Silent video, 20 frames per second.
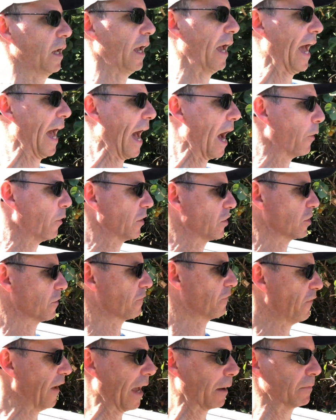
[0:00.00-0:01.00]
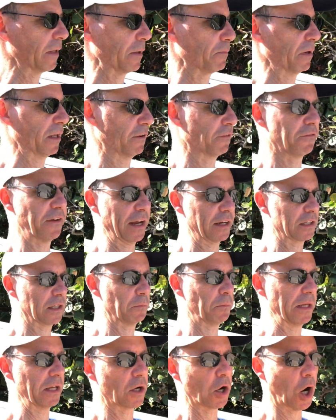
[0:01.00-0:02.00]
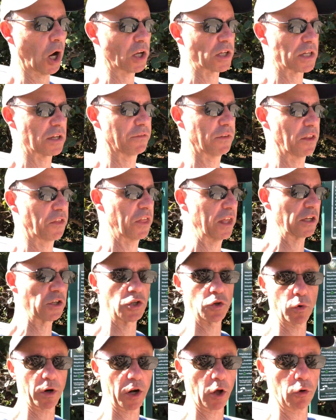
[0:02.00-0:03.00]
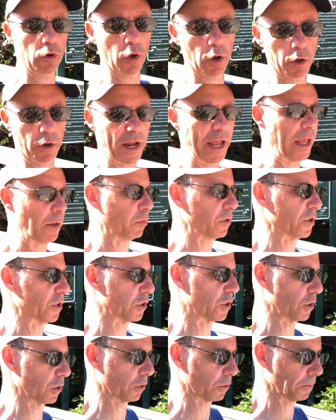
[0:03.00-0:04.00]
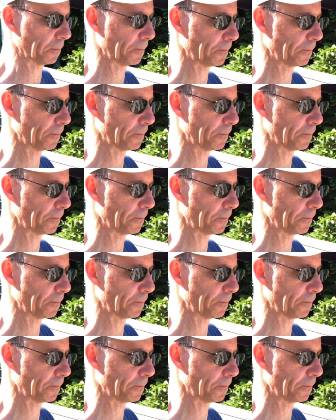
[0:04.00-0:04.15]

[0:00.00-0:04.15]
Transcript: How has your family been affected because of the things you are no longer able to do?